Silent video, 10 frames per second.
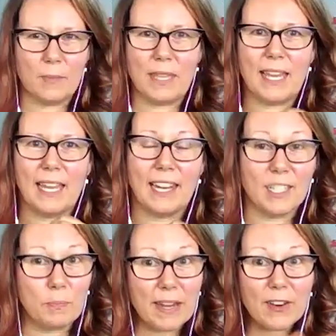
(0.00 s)
into being, and
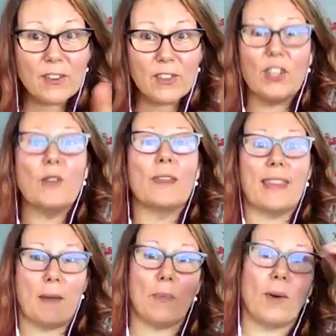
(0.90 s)
it's bigger than you at
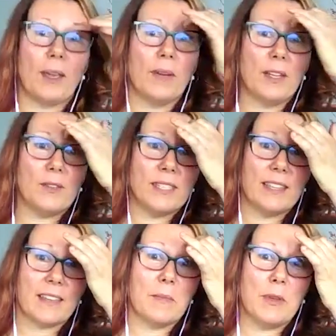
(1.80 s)
that point when you see
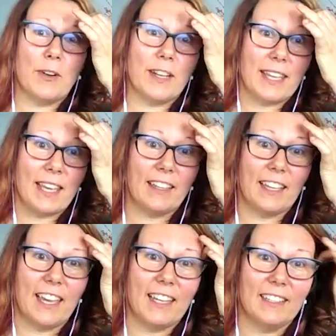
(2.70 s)
Absolutely. the community
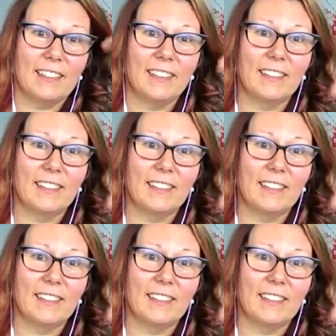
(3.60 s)
killing it.